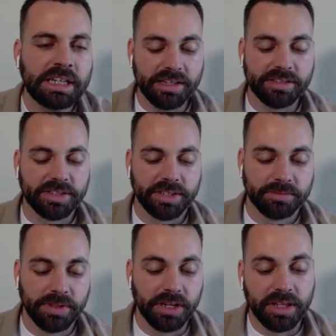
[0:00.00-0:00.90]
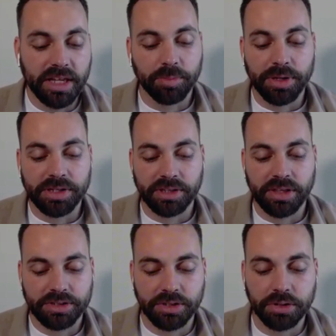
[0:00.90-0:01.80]
And the other piece of
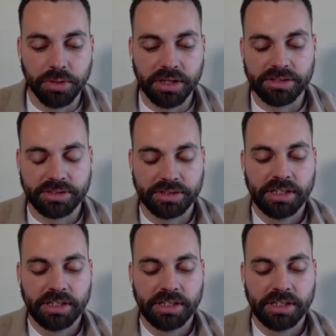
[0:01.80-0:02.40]
this too is,